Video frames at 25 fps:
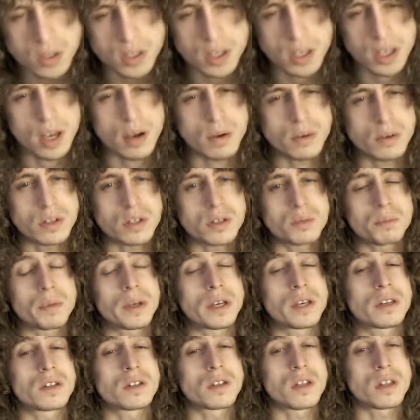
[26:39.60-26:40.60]
how he
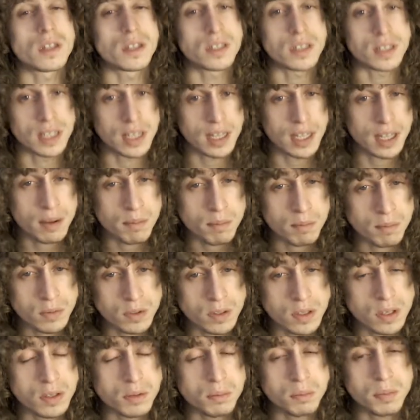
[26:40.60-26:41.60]
speaks to these limbs
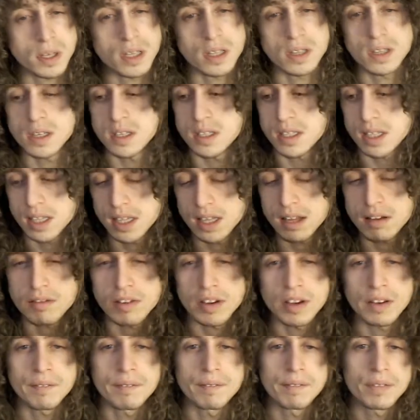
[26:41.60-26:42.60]
as being these
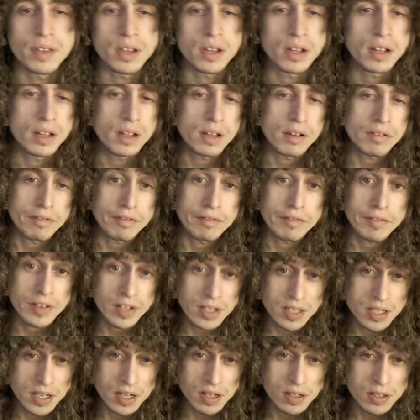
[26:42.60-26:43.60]
living
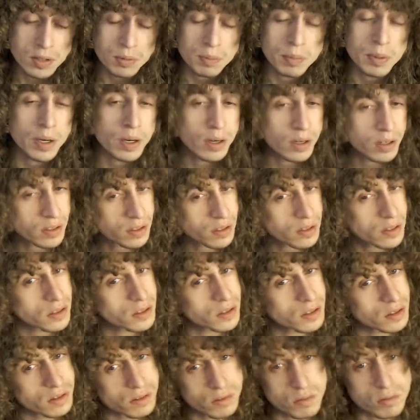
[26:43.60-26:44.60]
Vidya spirits
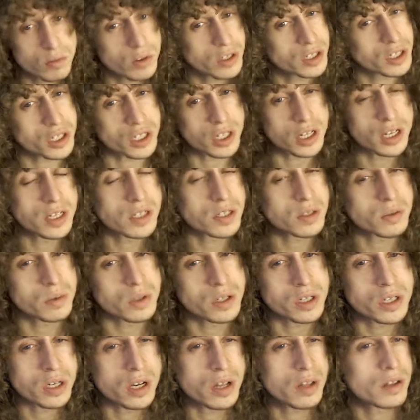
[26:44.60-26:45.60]
reaching into
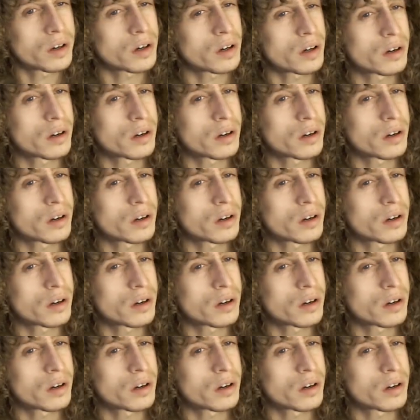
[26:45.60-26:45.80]
each other.